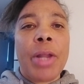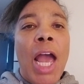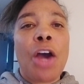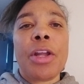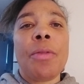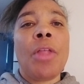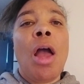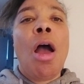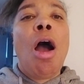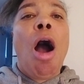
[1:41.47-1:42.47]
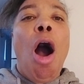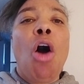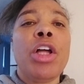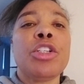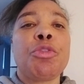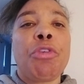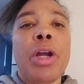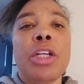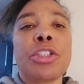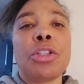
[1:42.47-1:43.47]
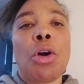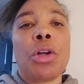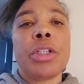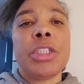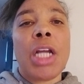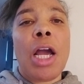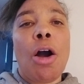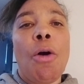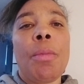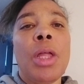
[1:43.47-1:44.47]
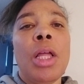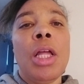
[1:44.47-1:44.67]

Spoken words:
How did all his friends go to jail